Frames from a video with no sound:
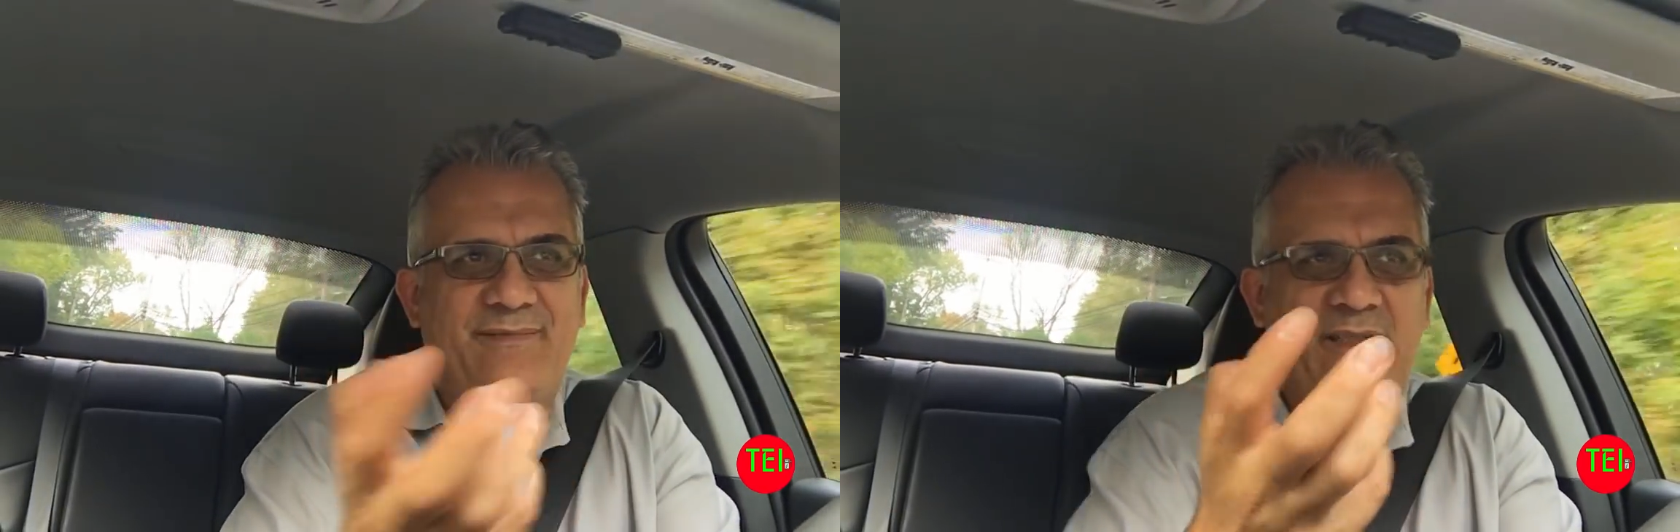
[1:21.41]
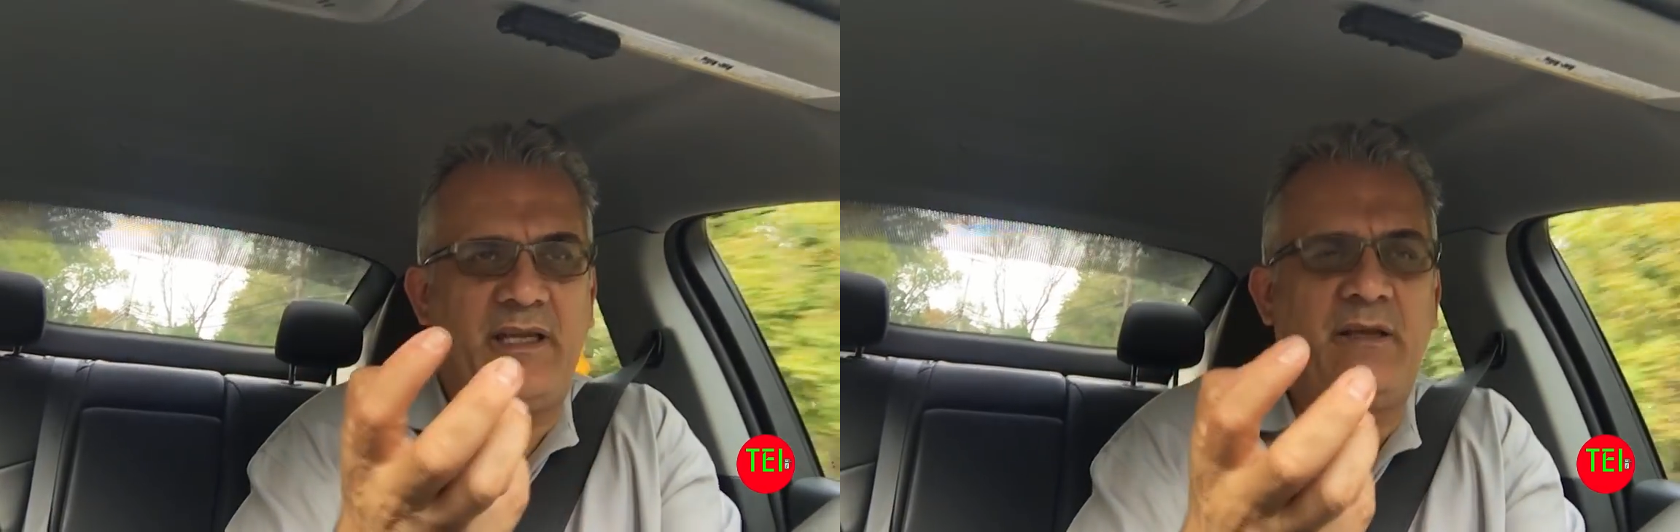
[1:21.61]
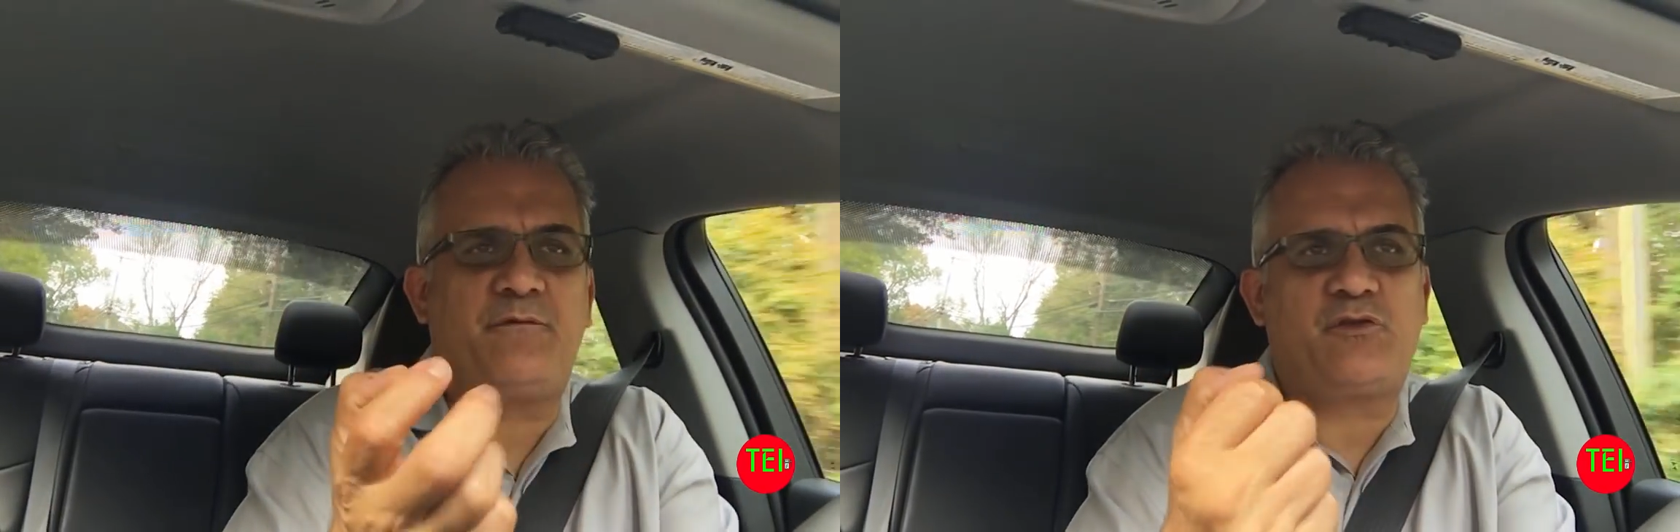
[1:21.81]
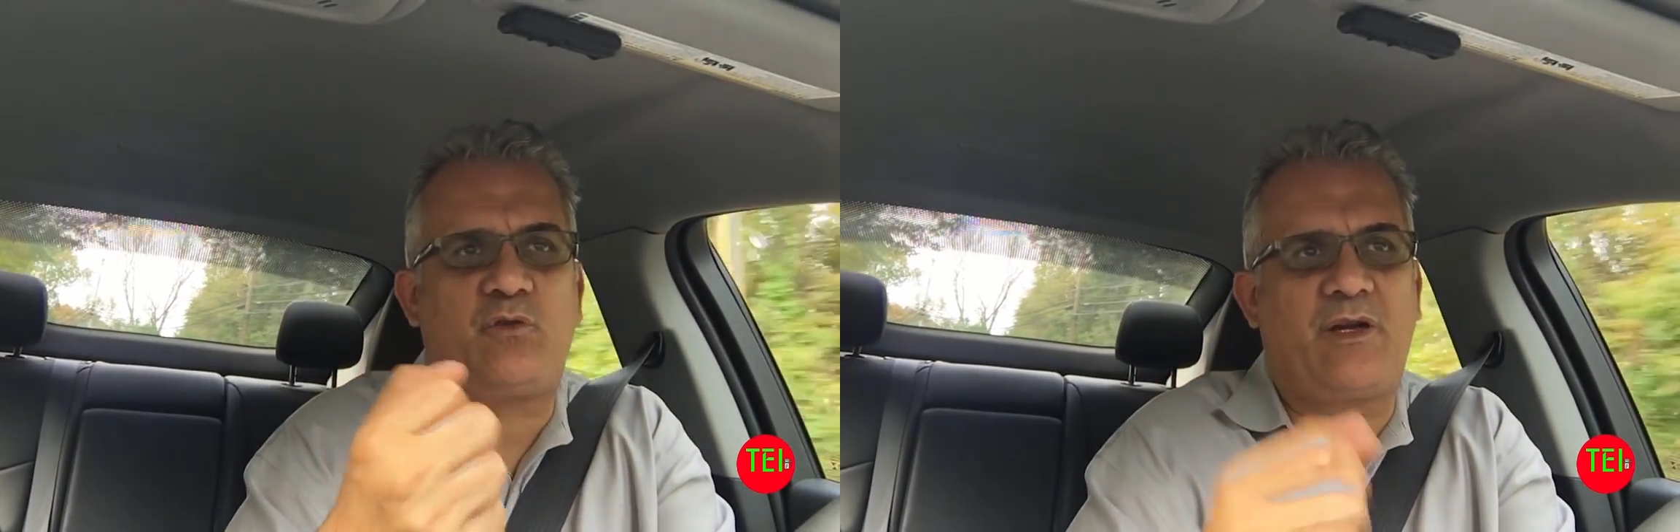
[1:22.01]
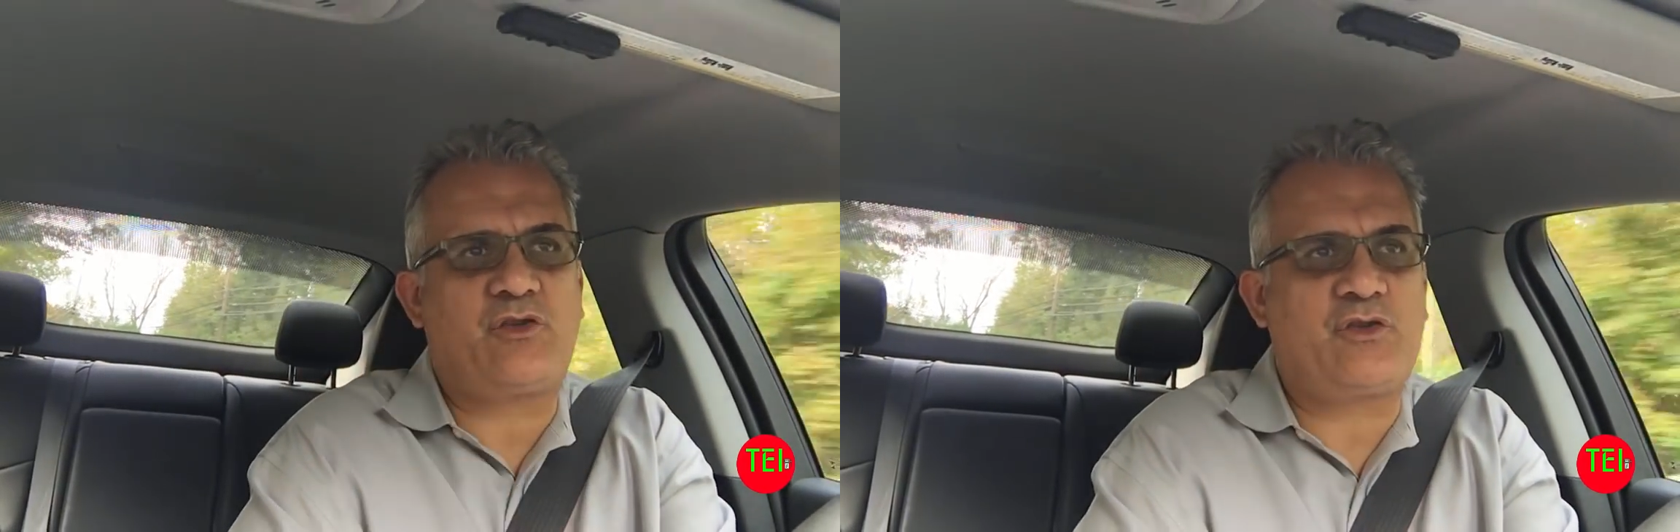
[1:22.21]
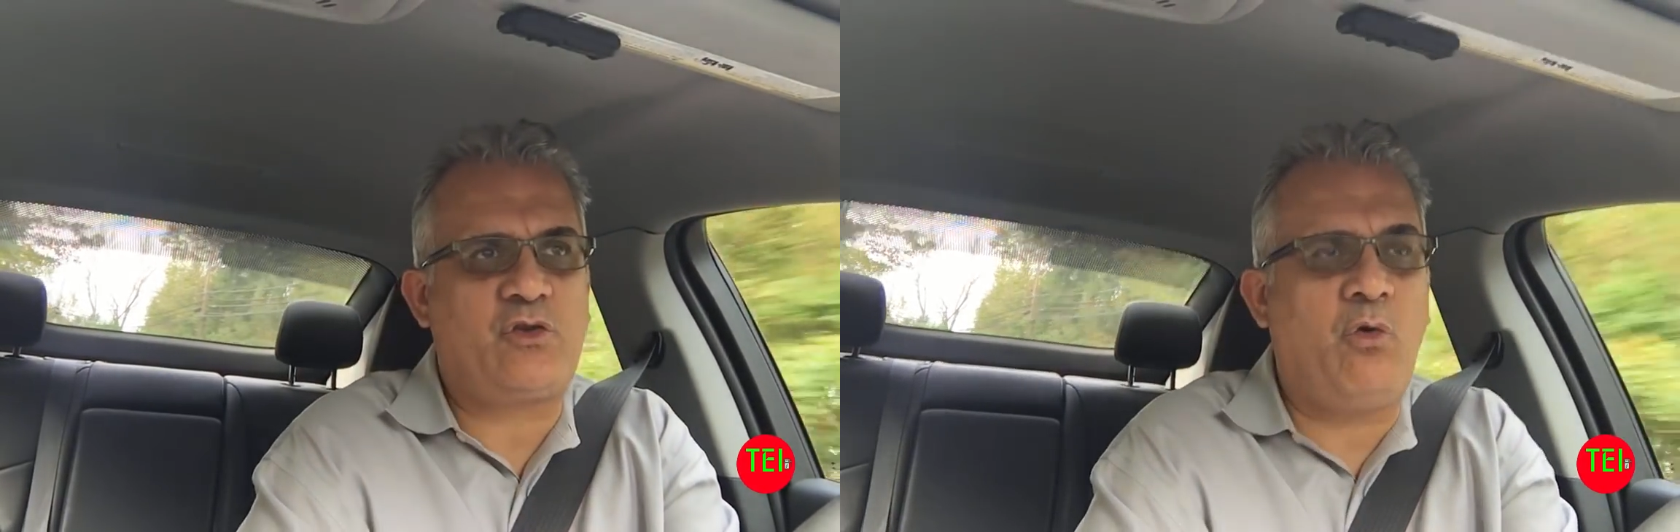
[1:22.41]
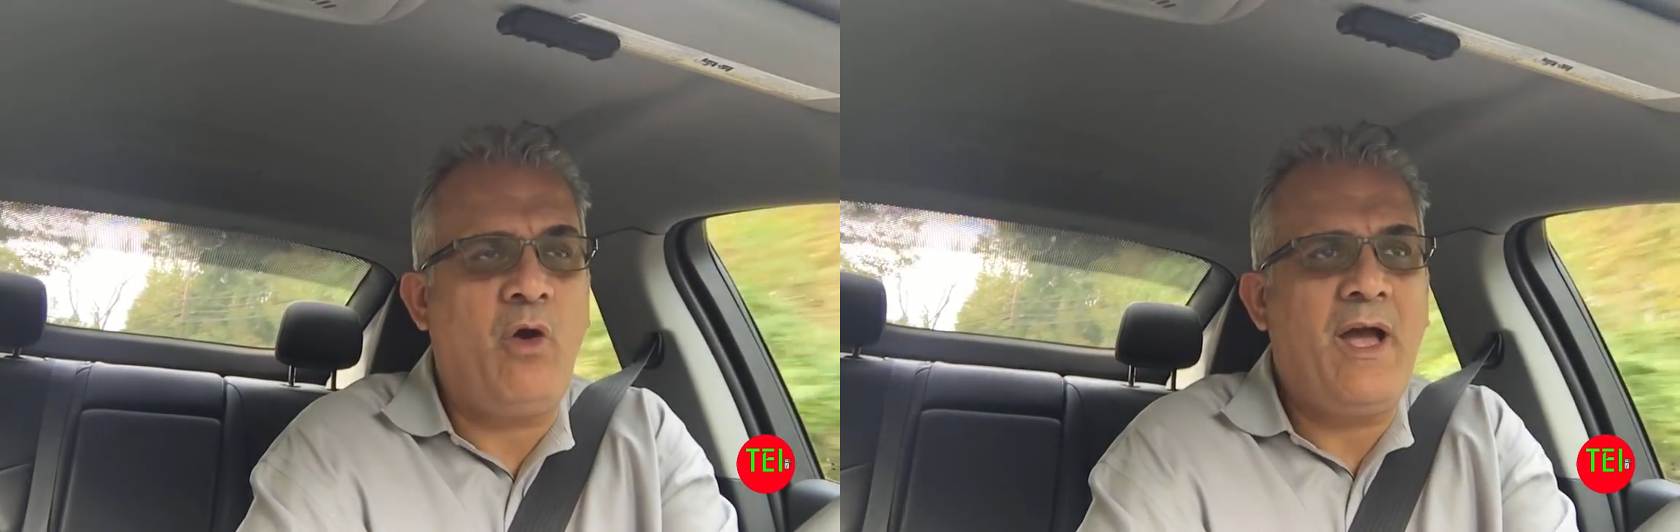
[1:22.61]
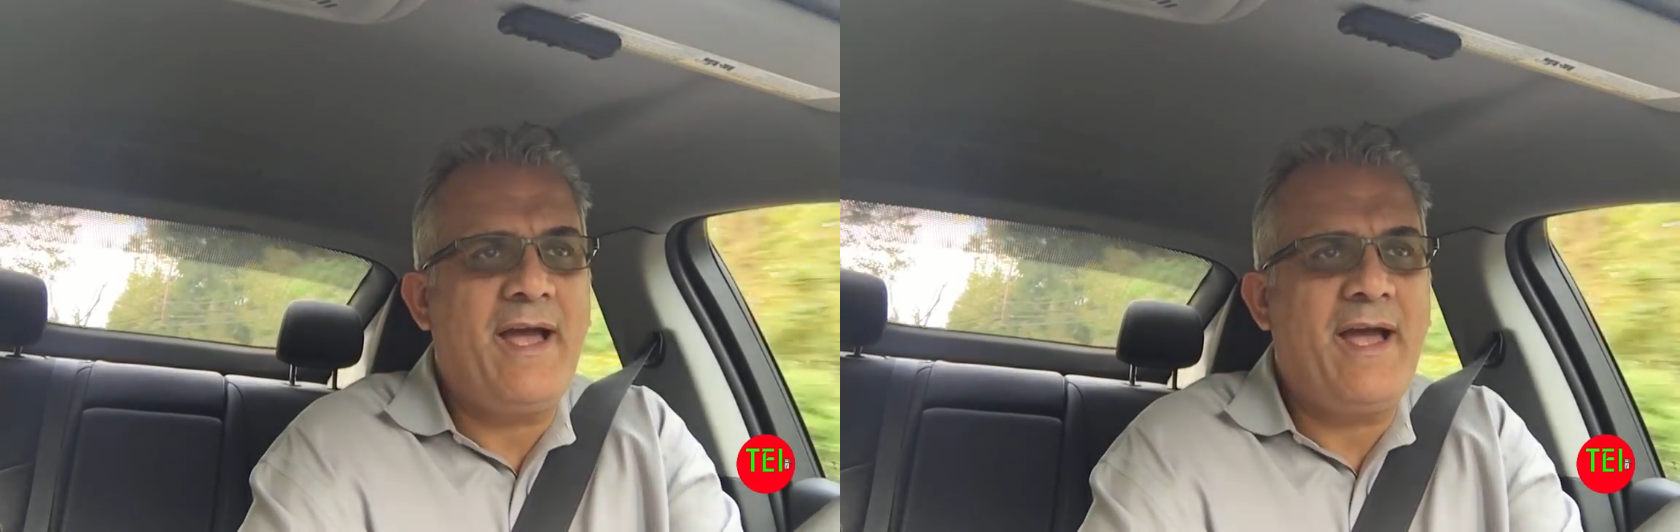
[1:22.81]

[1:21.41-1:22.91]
in the infrastructure so